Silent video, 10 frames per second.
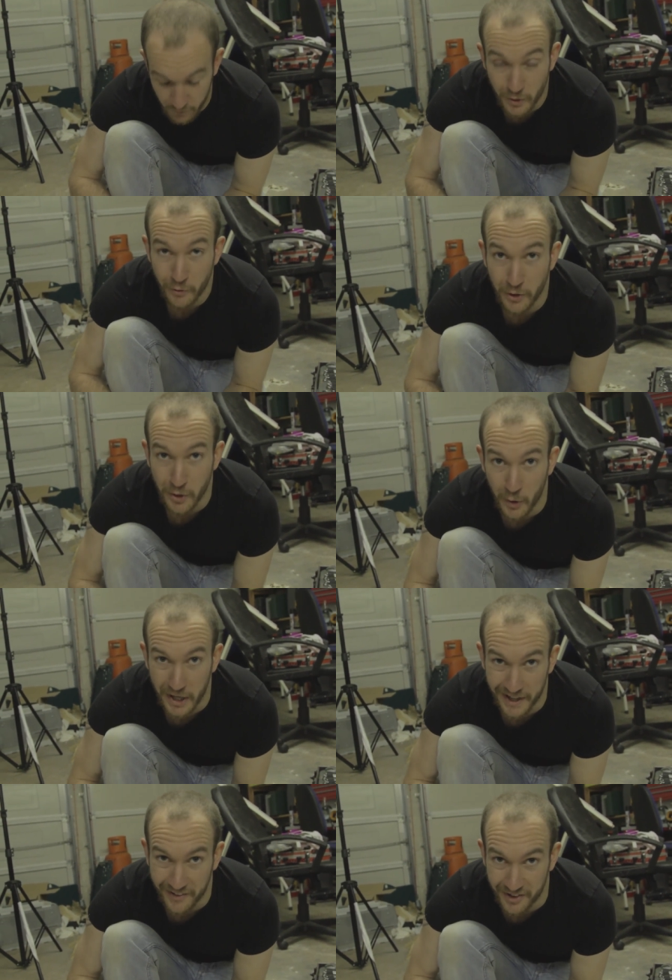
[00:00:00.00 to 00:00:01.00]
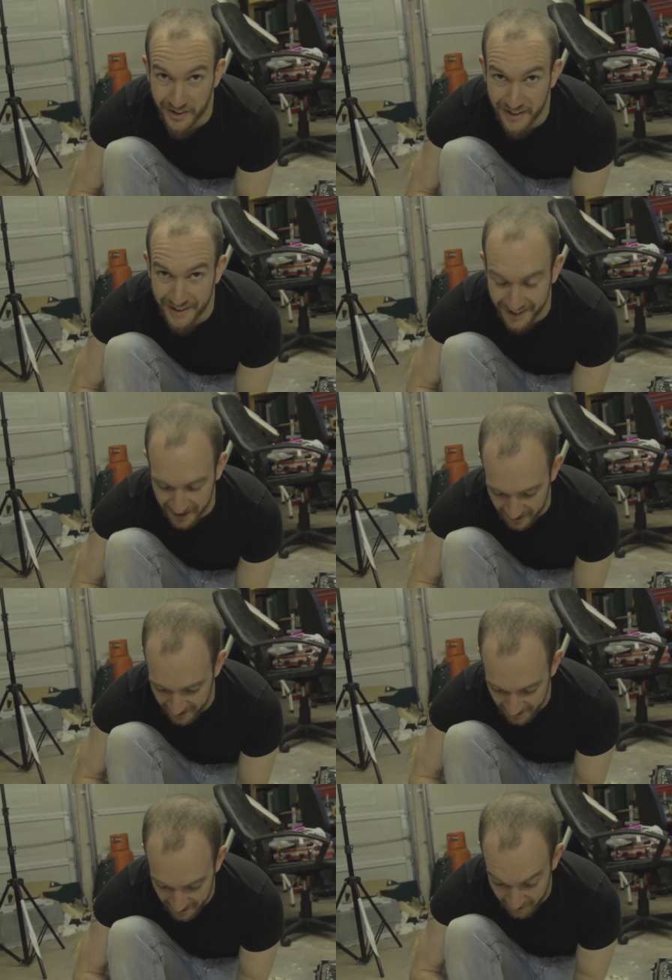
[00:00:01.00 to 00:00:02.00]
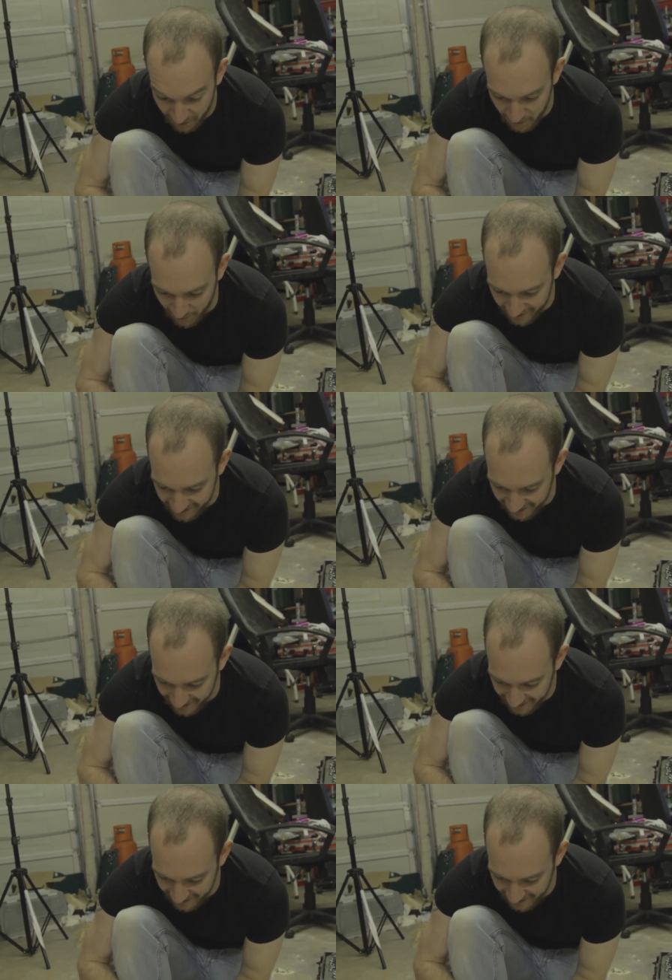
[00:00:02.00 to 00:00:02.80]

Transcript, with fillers: Very, very quick lesson in very basic